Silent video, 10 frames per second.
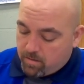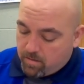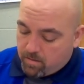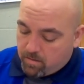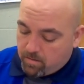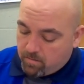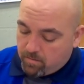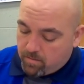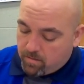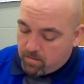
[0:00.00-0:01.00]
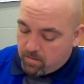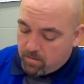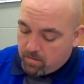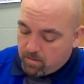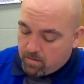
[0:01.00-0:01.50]
so it's,
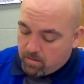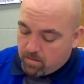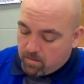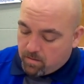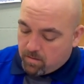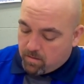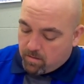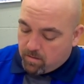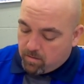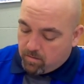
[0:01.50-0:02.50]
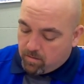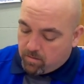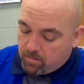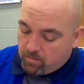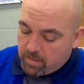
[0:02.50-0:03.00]
you can
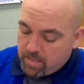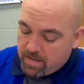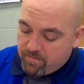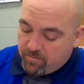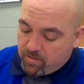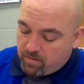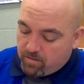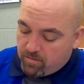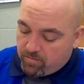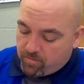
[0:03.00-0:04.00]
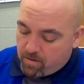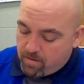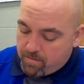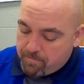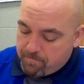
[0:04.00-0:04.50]
do love, you can do
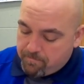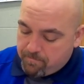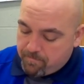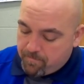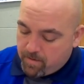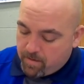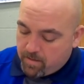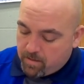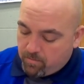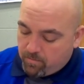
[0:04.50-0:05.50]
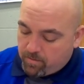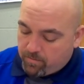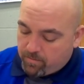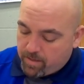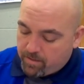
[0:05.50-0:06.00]
from, and then you want to
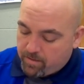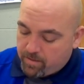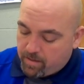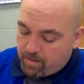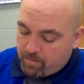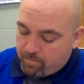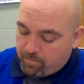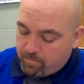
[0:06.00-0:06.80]
write your name.